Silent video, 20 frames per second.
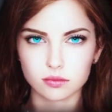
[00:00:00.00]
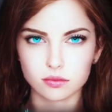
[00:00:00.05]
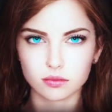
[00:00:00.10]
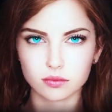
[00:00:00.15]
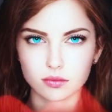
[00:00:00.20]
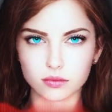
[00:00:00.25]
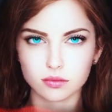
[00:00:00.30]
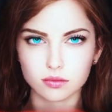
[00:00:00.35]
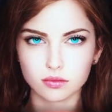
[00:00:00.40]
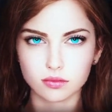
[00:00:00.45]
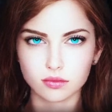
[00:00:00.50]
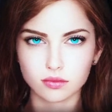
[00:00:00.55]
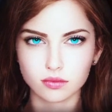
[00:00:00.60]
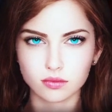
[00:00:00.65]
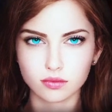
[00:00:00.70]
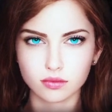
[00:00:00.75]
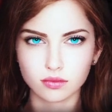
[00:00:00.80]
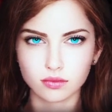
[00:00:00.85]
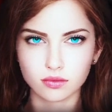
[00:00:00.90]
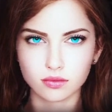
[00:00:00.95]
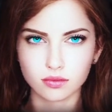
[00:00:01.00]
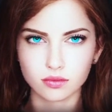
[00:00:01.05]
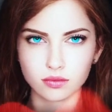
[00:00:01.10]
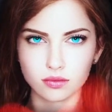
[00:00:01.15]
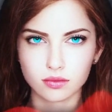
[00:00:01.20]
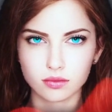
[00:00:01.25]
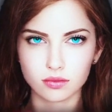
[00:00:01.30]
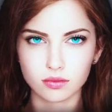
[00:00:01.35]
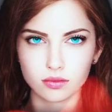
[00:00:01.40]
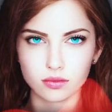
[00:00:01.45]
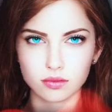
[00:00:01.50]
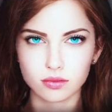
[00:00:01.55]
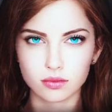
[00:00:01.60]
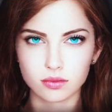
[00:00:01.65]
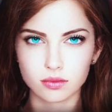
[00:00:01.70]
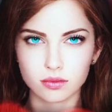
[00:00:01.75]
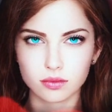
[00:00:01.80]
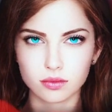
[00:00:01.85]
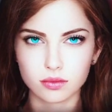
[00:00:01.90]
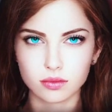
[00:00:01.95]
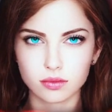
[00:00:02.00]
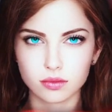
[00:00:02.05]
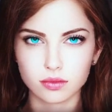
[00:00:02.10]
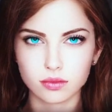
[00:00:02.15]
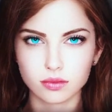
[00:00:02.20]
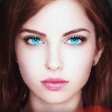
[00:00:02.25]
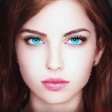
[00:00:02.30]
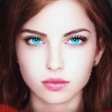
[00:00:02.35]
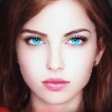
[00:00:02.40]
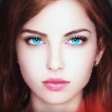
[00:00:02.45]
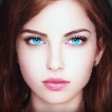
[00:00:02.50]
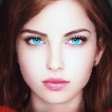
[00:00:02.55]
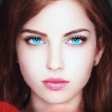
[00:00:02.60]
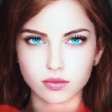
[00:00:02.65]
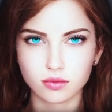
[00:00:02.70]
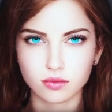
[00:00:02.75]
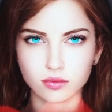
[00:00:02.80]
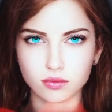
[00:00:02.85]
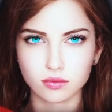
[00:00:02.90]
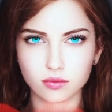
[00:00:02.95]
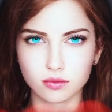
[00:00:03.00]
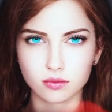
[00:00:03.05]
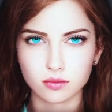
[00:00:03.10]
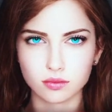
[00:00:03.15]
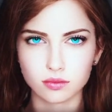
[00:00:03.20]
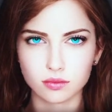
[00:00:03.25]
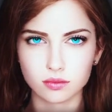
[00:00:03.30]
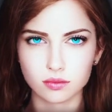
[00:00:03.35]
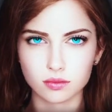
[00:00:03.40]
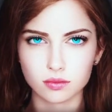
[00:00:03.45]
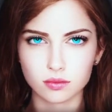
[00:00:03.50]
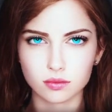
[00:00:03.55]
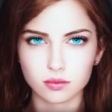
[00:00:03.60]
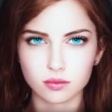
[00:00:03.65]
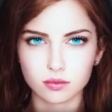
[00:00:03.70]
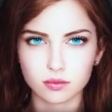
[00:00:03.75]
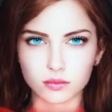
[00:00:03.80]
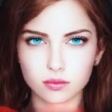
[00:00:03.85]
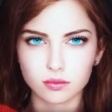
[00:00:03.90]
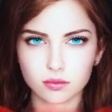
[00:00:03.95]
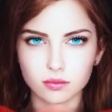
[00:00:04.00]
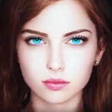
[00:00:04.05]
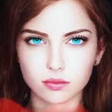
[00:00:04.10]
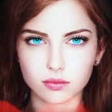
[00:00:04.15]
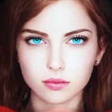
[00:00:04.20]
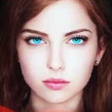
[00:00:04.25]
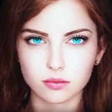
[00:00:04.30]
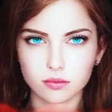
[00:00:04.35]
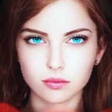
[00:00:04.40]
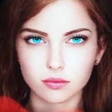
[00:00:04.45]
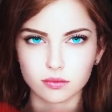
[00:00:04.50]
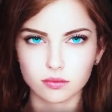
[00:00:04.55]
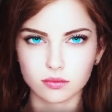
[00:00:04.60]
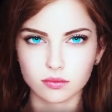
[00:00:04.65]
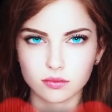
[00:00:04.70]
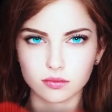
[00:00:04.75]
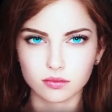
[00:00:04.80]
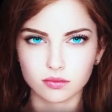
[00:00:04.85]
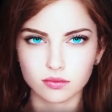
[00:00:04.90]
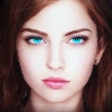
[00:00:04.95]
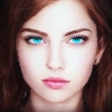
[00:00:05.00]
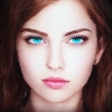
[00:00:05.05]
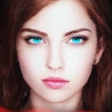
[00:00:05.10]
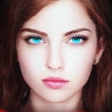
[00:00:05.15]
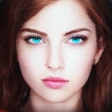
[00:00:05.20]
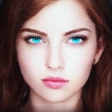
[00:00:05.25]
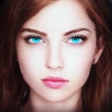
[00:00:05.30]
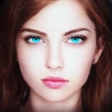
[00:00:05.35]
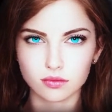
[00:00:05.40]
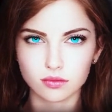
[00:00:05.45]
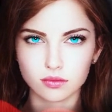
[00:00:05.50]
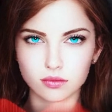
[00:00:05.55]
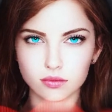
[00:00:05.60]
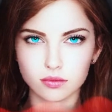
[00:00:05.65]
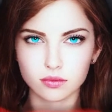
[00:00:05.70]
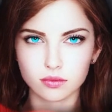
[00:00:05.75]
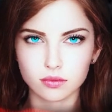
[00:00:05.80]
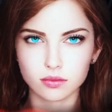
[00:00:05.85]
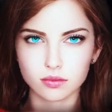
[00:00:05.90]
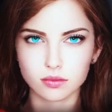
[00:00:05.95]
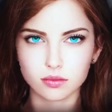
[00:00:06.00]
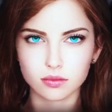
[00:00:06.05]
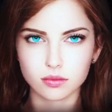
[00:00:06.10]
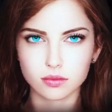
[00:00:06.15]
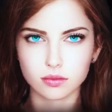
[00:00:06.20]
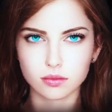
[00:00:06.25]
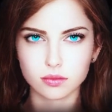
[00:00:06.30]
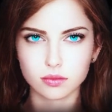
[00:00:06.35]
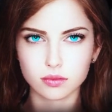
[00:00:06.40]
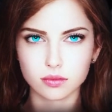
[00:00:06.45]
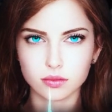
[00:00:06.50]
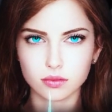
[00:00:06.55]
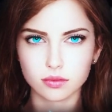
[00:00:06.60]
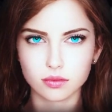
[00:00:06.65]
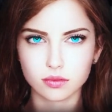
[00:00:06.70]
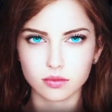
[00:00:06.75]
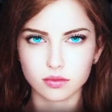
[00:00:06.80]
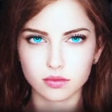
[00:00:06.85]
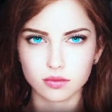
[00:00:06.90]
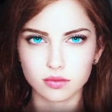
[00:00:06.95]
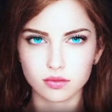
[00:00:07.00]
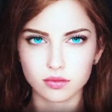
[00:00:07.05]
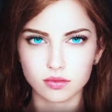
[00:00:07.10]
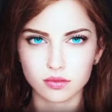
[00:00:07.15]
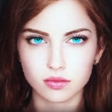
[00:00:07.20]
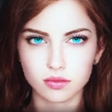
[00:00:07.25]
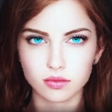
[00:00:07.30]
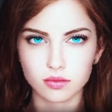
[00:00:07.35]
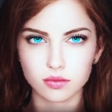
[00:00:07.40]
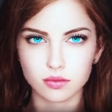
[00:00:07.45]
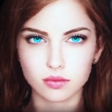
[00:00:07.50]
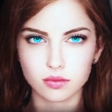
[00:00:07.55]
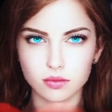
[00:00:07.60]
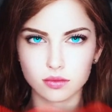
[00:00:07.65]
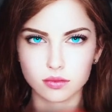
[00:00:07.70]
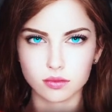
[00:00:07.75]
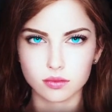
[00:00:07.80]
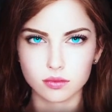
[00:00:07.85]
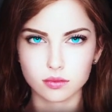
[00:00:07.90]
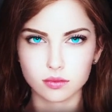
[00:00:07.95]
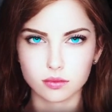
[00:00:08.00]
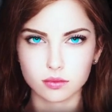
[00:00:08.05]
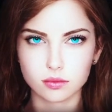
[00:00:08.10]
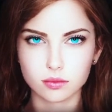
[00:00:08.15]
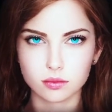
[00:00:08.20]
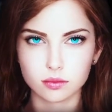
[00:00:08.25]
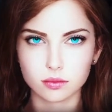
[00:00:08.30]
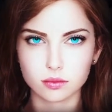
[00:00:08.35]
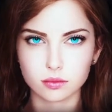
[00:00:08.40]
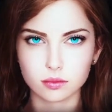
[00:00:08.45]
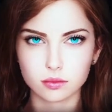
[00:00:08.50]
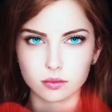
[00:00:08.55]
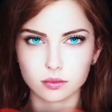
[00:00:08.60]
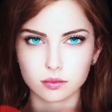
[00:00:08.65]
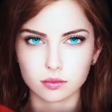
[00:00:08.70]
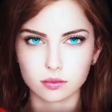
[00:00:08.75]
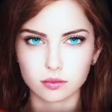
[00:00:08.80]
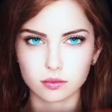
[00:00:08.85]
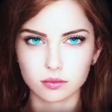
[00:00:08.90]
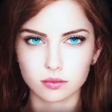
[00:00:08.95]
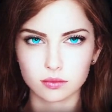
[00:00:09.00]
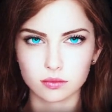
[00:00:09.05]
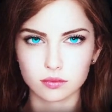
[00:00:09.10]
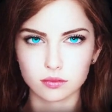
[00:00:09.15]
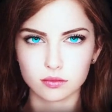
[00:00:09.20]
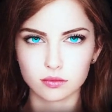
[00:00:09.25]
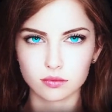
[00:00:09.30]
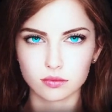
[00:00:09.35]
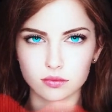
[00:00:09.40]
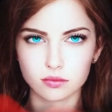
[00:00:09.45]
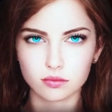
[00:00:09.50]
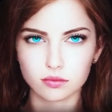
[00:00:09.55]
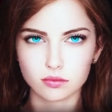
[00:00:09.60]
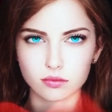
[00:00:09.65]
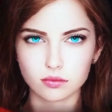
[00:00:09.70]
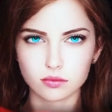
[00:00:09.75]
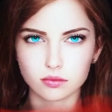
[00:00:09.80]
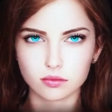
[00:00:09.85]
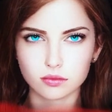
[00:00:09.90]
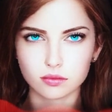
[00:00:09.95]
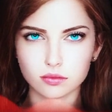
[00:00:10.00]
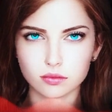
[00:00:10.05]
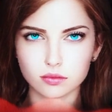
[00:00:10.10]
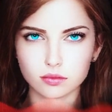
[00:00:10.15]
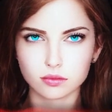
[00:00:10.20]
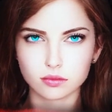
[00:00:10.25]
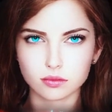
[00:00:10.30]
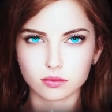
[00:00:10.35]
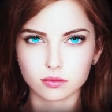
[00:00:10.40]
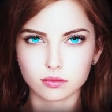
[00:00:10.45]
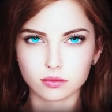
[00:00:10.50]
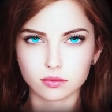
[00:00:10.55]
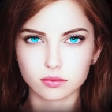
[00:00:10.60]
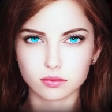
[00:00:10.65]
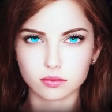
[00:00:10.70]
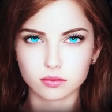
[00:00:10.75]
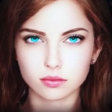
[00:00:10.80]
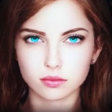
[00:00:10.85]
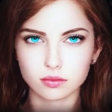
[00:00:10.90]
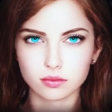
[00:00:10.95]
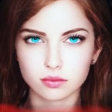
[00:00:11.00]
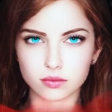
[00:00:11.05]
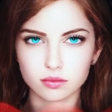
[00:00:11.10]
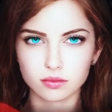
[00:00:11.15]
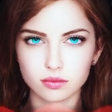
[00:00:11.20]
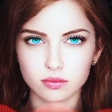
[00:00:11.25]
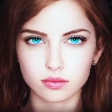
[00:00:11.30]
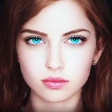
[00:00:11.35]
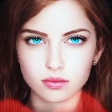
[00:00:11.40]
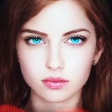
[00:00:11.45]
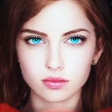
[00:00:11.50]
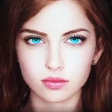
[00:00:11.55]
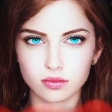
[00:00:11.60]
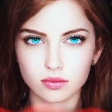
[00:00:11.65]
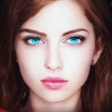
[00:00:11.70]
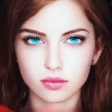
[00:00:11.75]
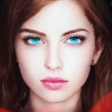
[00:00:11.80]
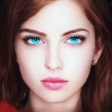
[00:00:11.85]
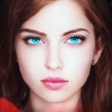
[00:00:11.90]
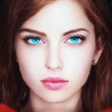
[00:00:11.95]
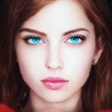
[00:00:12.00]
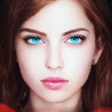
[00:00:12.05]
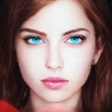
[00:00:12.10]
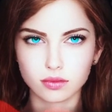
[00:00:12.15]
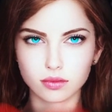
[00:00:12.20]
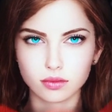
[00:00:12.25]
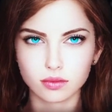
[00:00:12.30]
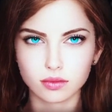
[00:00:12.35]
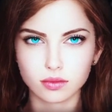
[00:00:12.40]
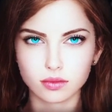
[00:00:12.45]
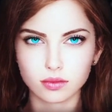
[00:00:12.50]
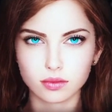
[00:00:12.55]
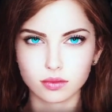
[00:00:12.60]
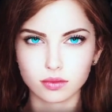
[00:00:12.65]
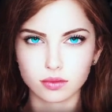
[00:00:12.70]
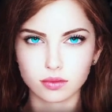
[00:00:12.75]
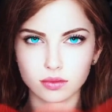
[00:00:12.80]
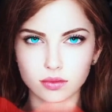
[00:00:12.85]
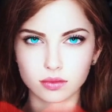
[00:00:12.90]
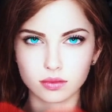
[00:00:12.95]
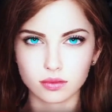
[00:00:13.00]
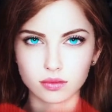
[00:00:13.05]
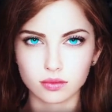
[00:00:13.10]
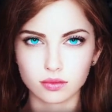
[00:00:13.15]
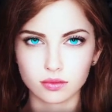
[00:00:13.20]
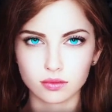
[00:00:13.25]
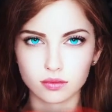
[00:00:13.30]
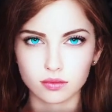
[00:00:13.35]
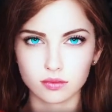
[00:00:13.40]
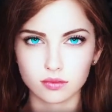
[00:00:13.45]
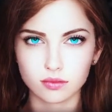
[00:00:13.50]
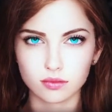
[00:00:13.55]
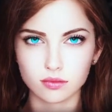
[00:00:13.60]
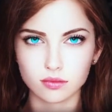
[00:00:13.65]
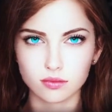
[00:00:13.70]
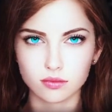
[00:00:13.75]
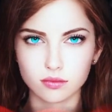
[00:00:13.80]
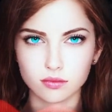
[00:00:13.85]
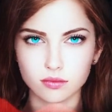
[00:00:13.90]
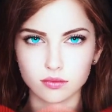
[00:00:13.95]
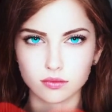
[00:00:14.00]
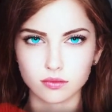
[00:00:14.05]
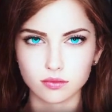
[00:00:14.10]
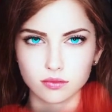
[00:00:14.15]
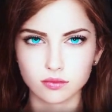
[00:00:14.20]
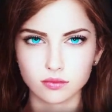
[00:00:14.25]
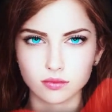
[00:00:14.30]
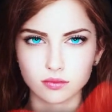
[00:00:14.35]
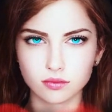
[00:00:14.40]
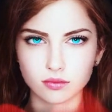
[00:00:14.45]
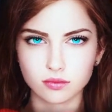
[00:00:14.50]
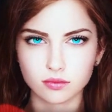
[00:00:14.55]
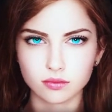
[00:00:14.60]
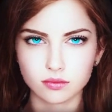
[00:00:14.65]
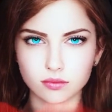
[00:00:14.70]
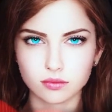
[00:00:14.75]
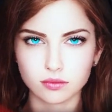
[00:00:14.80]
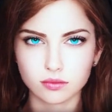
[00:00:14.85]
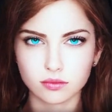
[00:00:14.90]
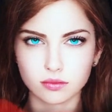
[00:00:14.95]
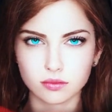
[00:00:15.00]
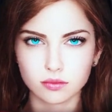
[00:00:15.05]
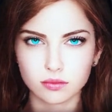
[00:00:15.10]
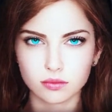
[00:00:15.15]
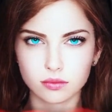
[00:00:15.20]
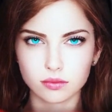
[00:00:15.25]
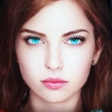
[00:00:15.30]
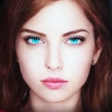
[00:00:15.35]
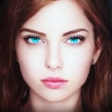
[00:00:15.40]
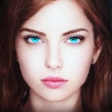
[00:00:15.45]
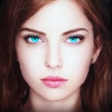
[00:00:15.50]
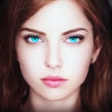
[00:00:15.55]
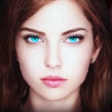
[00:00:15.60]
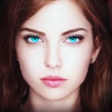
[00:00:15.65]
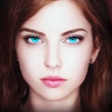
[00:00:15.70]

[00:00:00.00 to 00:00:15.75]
2. Global conflict and energy wars. Alert level increased to warning. 3. riots, and civil unrest. Alert level remains at inevitable for multiple Western countries.